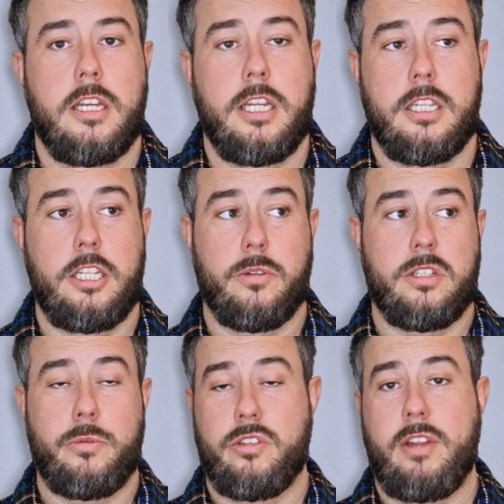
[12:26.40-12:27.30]

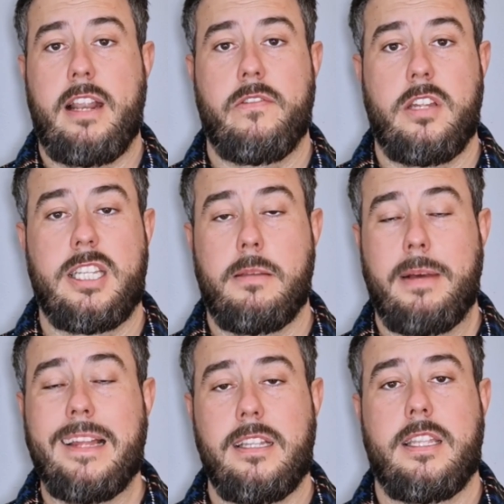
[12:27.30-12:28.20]
It was irrelevant. It didn't
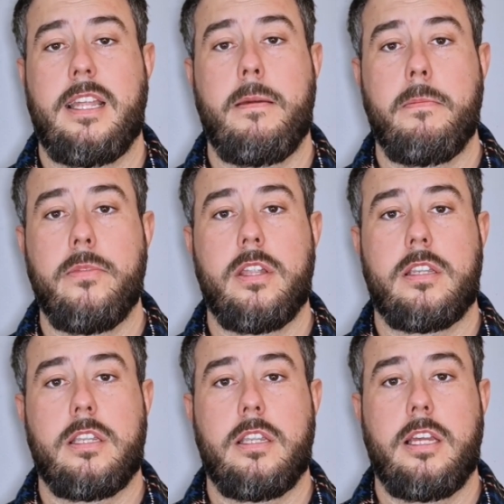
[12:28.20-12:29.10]
matter to them
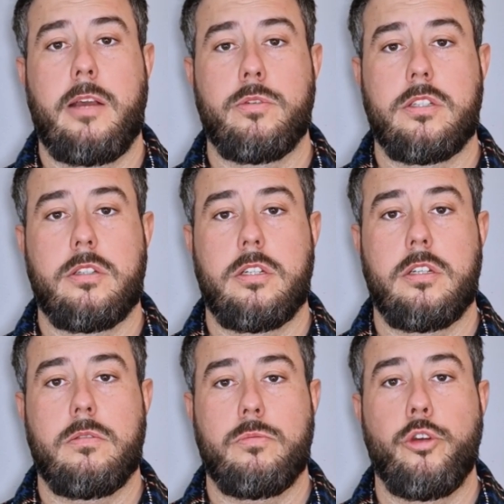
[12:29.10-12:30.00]
that I was
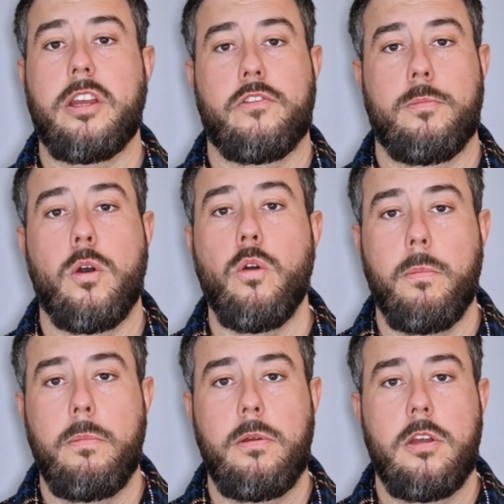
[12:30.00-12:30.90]
working from
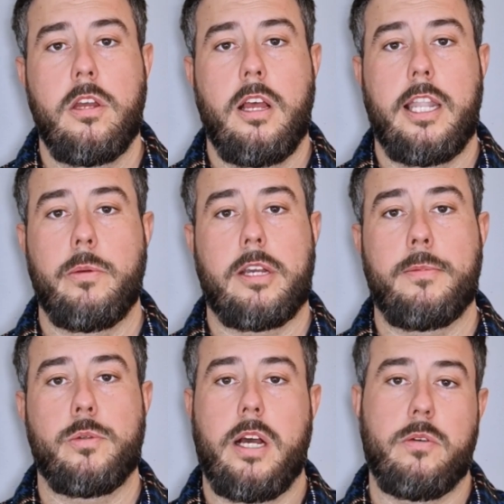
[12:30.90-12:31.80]
home and they were coming
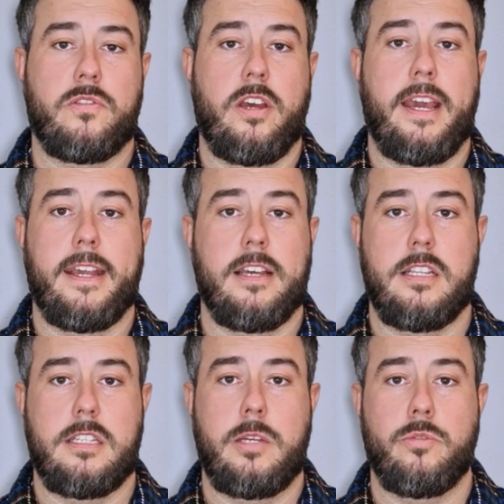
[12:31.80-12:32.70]
to a house for
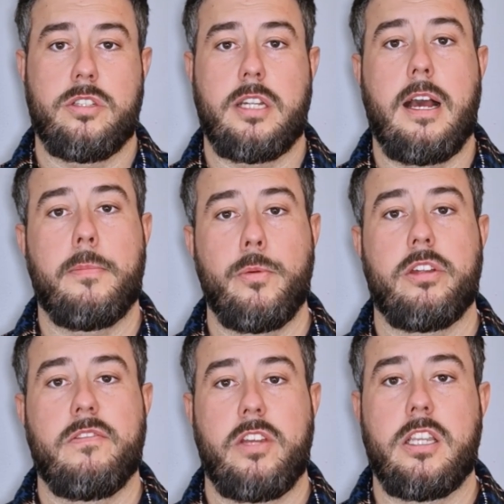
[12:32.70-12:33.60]
haircuts. They were just happy with the
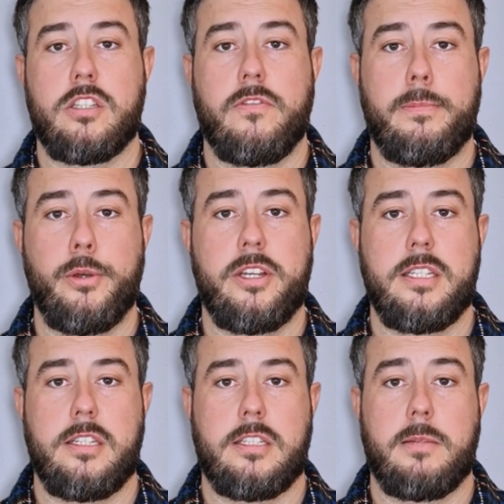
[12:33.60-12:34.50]
convenience of the booking
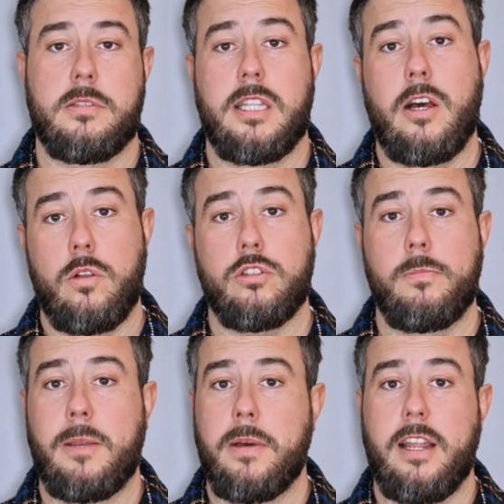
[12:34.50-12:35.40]
system. So that also
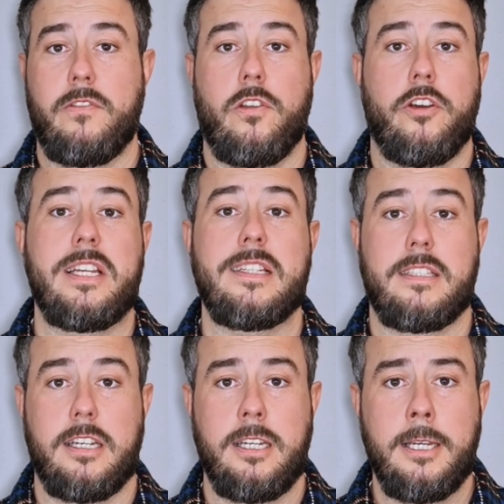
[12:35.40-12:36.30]
made my life a lot
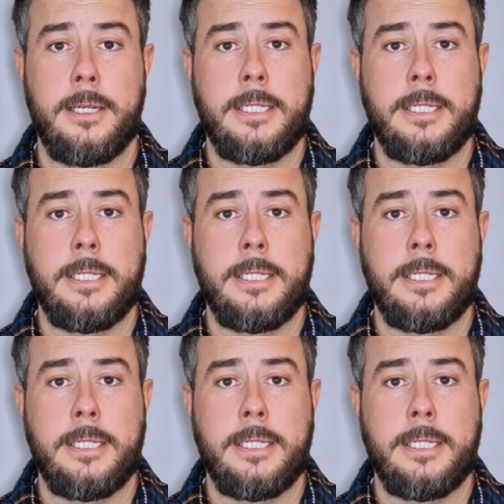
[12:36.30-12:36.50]
easier.